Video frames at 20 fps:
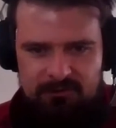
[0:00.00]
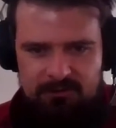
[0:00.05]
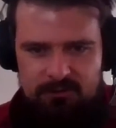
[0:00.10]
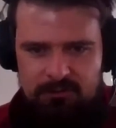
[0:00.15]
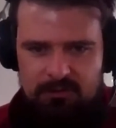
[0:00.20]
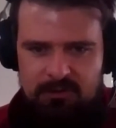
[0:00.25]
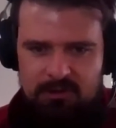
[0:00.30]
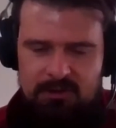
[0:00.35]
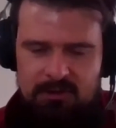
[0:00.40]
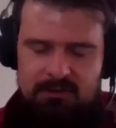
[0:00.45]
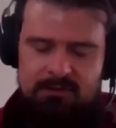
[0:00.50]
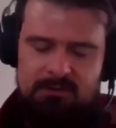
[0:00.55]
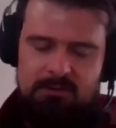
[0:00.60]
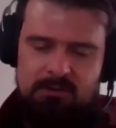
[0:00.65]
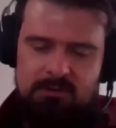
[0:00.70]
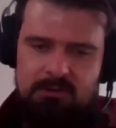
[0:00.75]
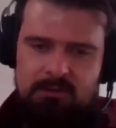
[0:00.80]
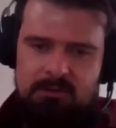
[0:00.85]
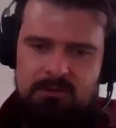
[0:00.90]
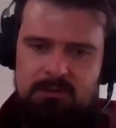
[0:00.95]
to it,
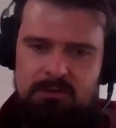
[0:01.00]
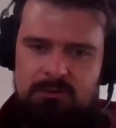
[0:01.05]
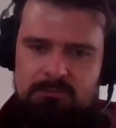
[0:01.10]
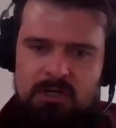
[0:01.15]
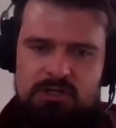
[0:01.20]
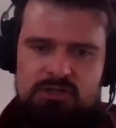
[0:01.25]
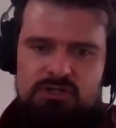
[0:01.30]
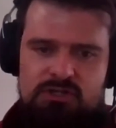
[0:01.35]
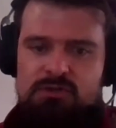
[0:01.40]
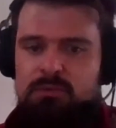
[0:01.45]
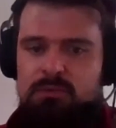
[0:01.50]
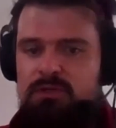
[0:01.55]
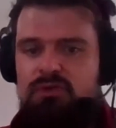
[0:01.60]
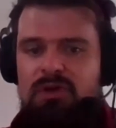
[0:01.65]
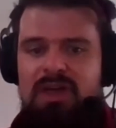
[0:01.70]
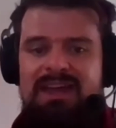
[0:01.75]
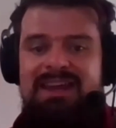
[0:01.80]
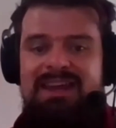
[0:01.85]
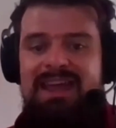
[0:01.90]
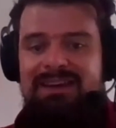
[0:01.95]
or I just want to
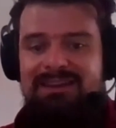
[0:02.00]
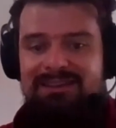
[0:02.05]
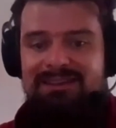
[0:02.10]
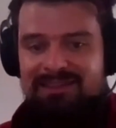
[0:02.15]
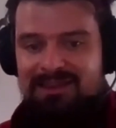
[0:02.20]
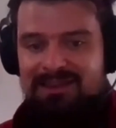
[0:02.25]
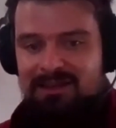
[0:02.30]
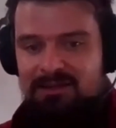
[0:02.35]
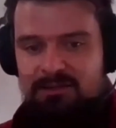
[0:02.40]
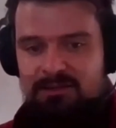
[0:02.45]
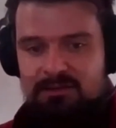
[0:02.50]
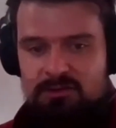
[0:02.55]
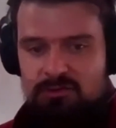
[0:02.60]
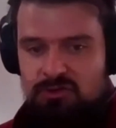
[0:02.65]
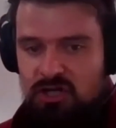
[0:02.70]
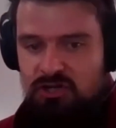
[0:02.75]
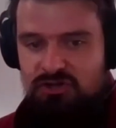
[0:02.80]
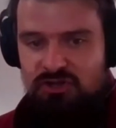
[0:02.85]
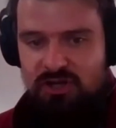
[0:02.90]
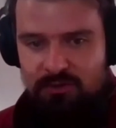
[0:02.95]
add anything
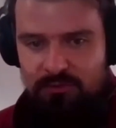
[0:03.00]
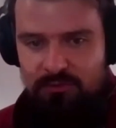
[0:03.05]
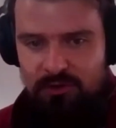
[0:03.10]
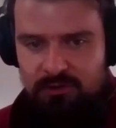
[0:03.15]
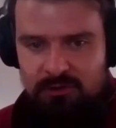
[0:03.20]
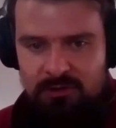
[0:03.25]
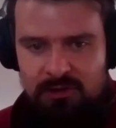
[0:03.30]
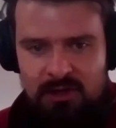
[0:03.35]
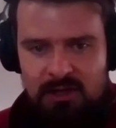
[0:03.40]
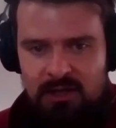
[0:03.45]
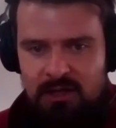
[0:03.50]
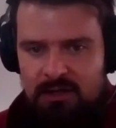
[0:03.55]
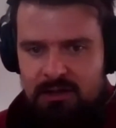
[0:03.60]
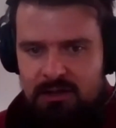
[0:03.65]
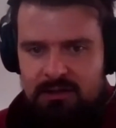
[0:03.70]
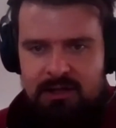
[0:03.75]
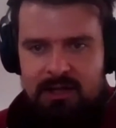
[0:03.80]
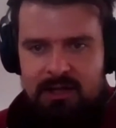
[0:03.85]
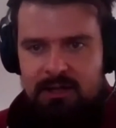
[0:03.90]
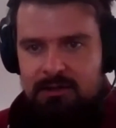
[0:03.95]
in general,
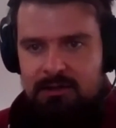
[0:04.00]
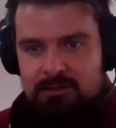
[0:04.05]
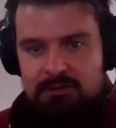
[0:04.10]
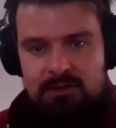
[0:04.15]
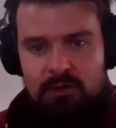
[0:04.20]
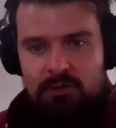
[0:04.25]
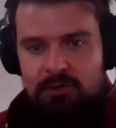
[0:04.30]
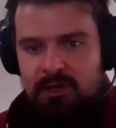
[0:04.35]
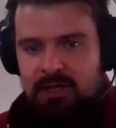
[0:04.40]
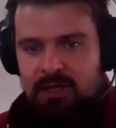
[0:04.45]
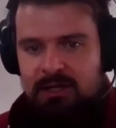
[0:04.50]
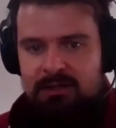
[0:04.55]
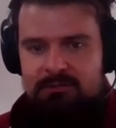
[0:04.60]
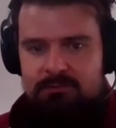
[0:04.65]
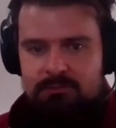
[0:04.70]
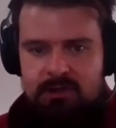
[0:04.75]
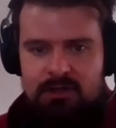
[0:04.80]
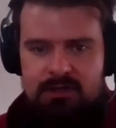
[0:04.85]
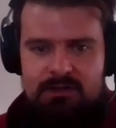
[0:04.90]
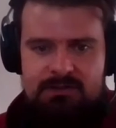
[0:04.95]
yeah, go ahead,
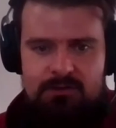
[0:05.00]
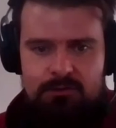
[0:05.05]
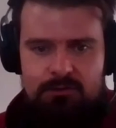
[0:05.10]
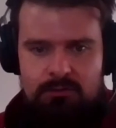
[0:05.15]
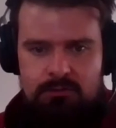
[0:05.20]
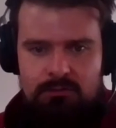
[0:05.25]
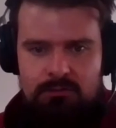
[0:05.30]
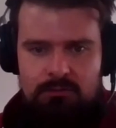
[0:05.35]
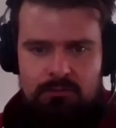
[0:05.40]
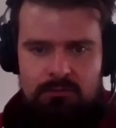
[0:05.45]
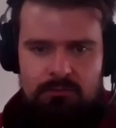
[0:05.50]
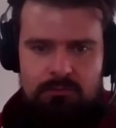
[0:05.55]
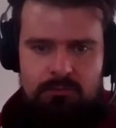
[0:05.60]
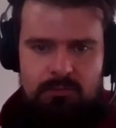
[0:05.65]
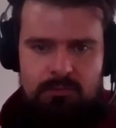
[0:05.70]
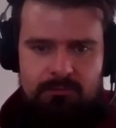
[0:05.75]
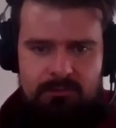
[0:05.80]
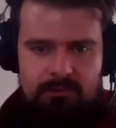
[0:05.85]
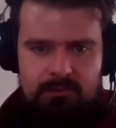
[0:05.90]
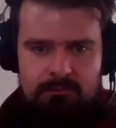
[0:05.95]
right? So
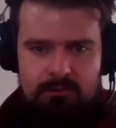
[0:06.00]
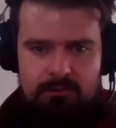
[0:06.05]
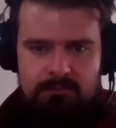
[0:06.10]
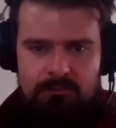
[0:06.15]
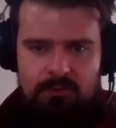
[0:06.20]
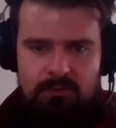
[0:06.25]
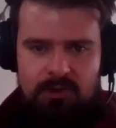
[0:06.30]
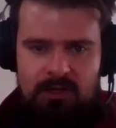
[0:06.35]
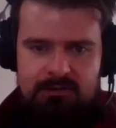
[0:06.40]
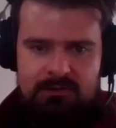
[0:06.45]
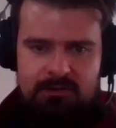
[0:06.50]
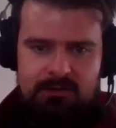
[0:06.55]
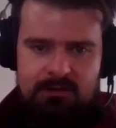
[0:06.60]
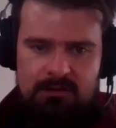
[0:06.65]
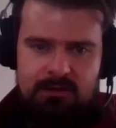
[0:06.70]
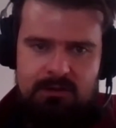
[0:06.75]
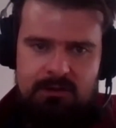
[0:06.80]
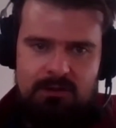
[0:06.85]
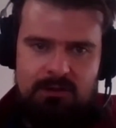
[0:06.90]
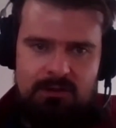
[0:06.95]
we've created
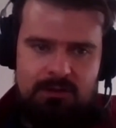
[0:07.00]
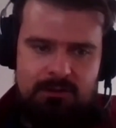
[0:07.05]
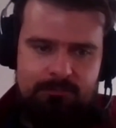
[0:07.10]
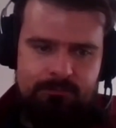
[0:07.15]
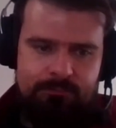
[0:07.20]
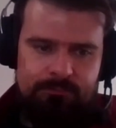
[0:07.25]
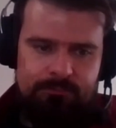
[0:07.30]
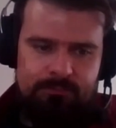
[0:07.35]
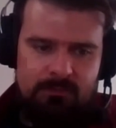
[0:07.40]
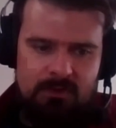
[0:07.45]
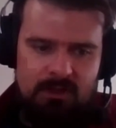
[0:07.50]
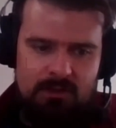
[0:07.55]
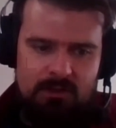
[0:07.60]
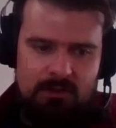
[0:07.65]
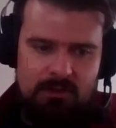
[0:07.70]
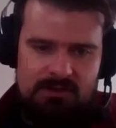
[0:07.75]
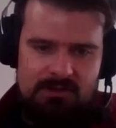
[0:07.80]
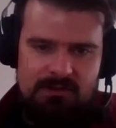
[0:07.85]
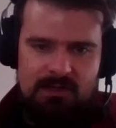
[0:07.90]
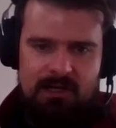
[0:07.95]

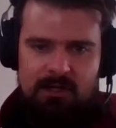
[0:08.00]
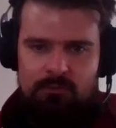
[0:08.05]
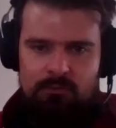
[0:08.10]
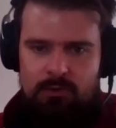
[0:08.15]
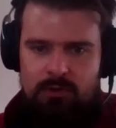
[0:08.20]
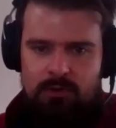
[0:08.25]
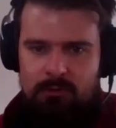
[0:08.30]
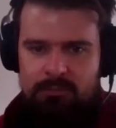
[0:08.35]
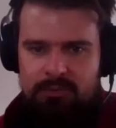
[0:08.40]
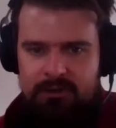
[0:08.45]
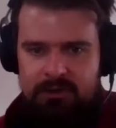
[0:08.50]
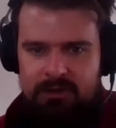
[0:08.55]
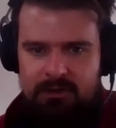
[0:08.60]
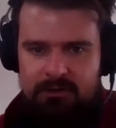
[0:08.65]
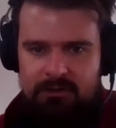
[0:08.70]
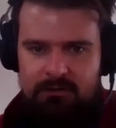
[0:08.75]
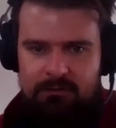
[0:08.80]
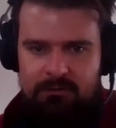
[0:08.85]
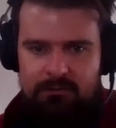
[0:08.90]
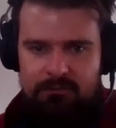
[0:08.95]
a Slack
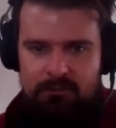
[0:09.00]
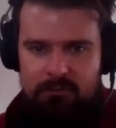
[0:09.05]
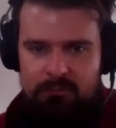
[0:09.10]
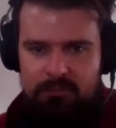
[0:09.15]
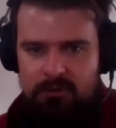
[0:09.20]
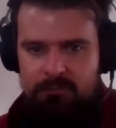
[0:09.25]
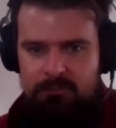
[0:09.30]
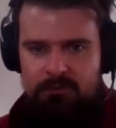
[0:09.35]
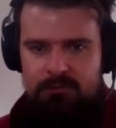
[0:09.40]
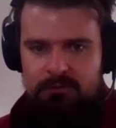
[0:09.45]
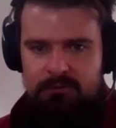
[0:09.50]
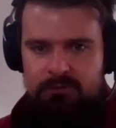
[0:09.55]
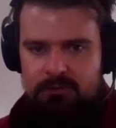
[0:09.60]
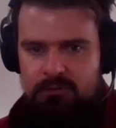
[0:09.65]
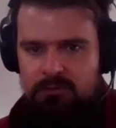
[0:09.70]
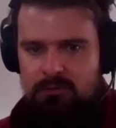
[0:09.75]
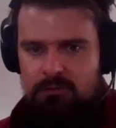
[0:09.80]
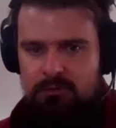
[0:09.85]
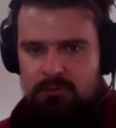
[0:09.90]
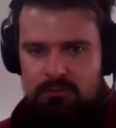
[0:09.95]
workplace for people
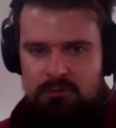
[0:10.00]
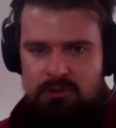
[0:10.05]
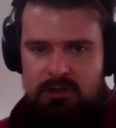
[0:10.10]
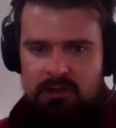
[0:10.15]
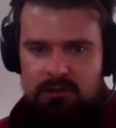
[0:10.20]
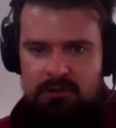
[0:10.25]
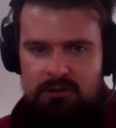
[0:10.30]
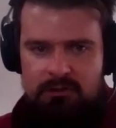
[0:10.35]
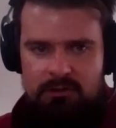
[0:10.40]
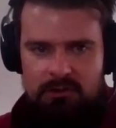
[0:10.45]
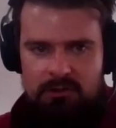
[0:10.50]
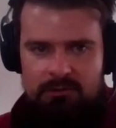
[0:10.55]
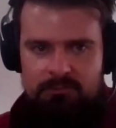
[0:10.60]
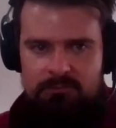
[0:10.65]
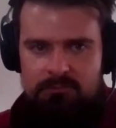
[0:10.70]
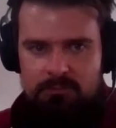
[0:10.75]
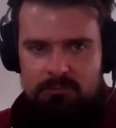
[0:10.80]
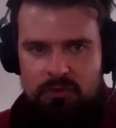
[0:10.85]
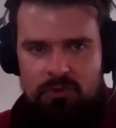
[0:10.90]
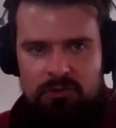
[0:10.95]
to like
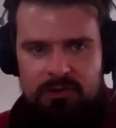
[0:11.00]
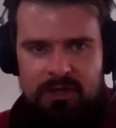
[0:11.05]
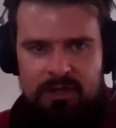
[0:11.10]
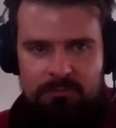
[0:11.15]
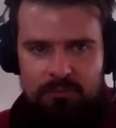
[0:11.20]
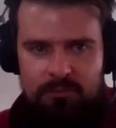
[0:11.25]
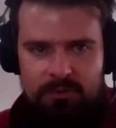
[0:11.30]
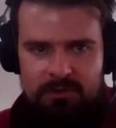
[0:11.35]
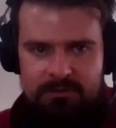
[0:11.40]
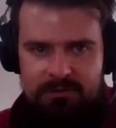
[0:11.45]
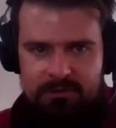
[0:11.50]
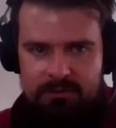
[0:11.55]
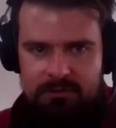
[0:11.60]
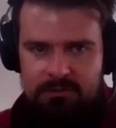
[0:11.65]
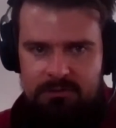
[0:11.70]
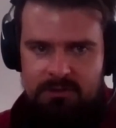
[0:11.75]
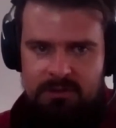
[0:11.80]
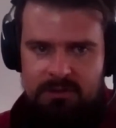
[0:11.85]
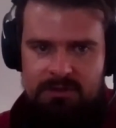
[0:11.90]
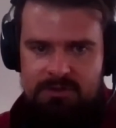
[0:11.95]
collaborate
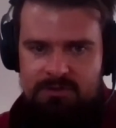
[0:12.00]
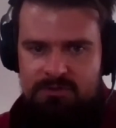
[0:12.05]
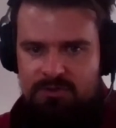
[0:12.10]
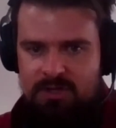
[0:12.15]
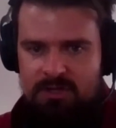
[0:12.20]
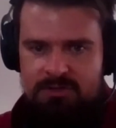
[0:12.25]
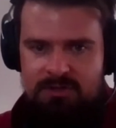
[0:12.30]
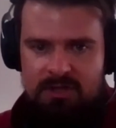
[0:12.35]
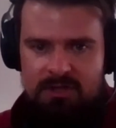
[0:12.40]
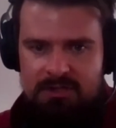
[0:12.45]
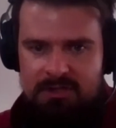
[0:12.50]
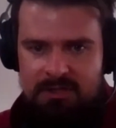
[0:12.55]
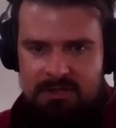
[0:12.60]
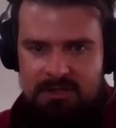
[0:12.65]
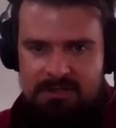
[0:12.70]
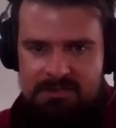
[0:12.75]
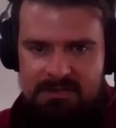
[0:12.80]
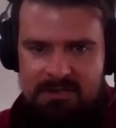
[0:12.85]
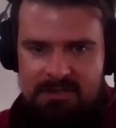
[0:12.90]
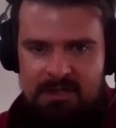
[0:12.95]
on and exchange
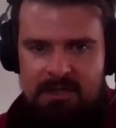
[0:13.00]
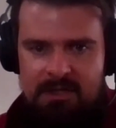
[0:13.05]
ideas.